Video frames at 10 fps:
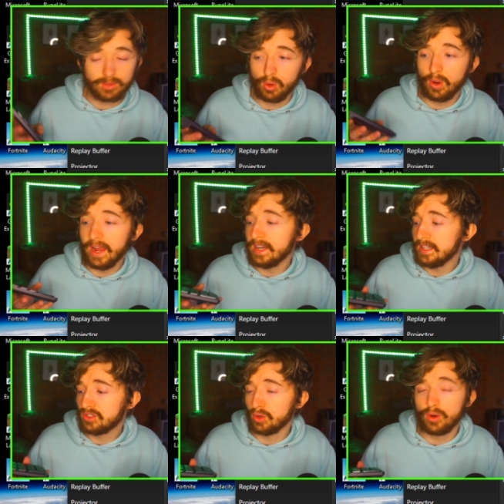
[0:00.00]
or
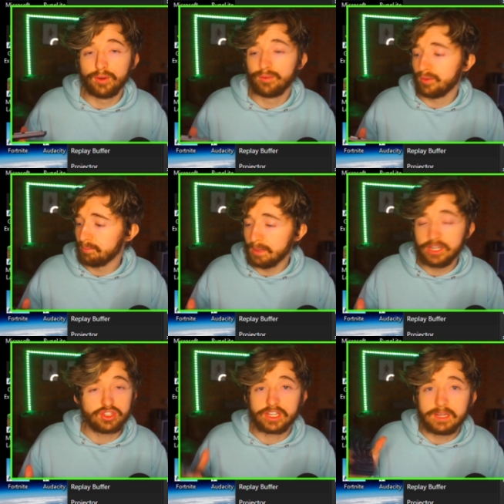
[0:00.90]
any sort of
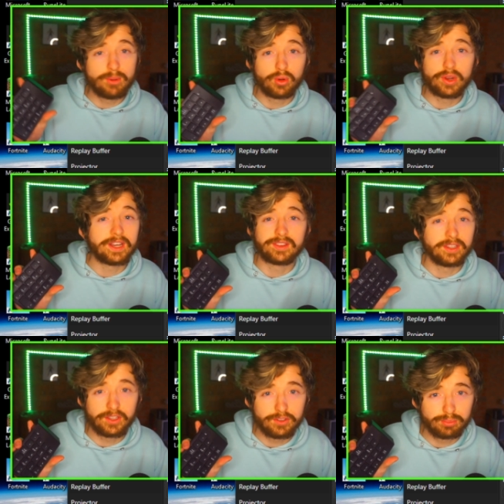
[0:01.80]
miniature keyboard or
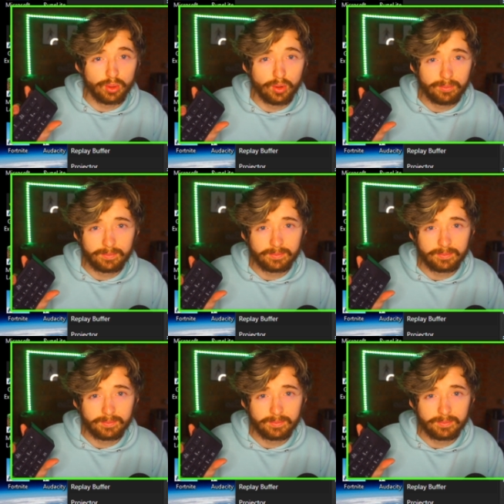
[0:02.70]
anything that you've brought.